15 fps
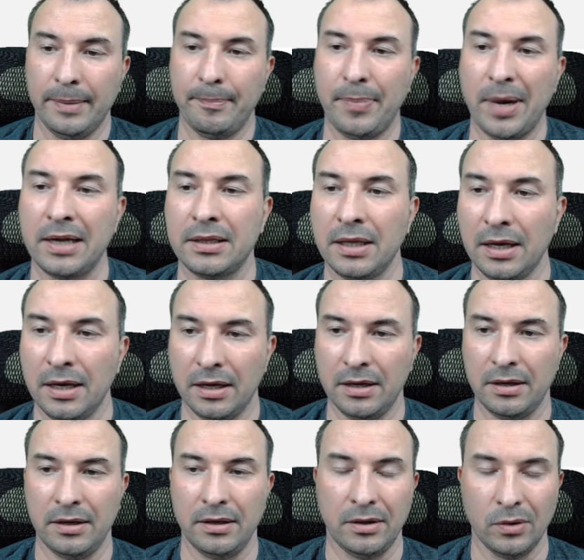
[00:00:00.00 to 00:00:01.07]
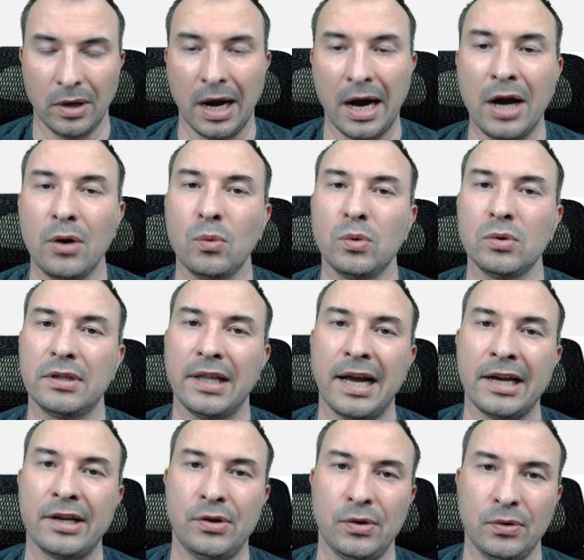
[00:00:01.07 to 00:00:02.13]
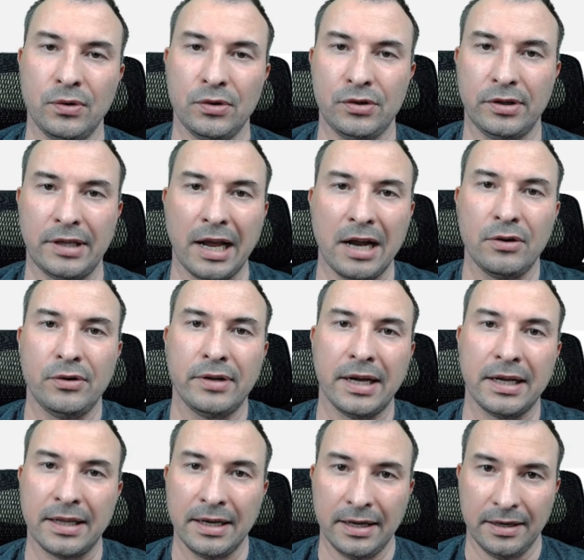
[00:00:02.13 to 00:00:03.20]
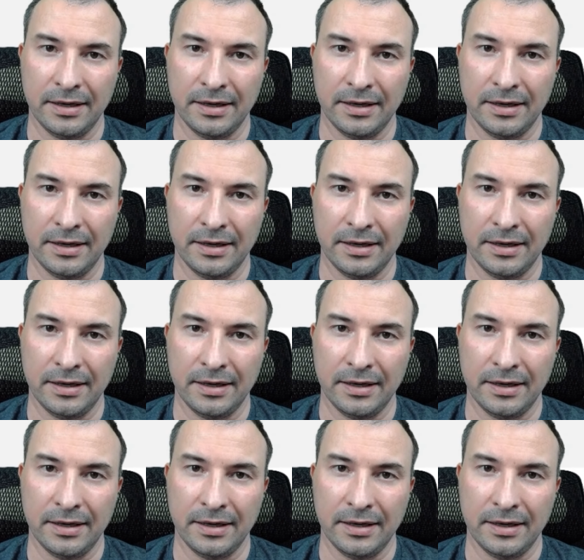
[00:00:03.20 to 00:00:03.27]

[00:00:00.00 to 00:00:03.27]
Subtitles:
But I would like to tell you that